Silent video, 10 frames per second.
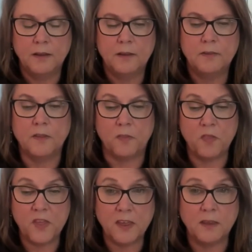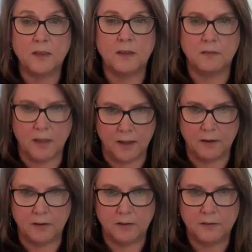the thinking
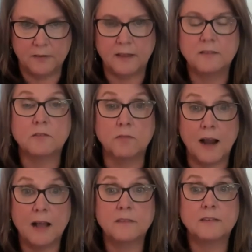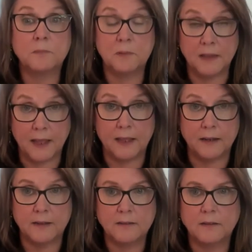layer that surrounds the
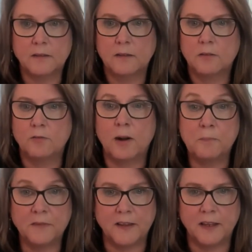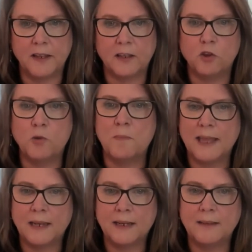planet, representing
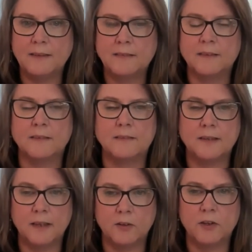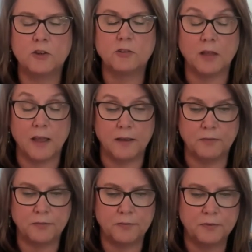humanity's interior
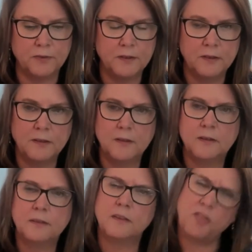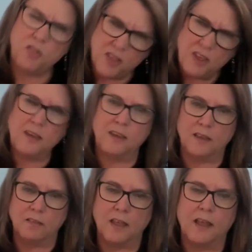life. The
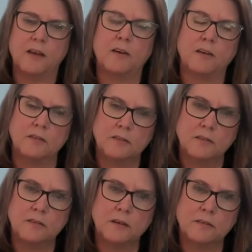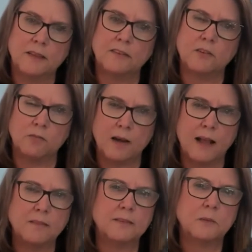thinking layer that
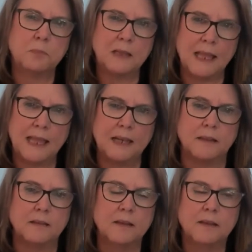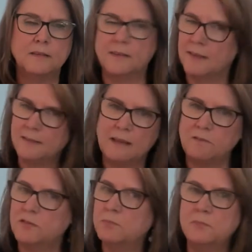surrounds the planet. Does that sound
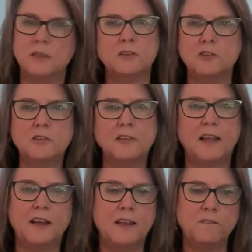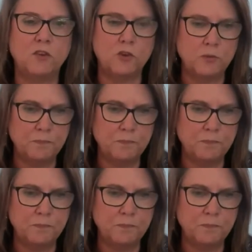familiar to any of you?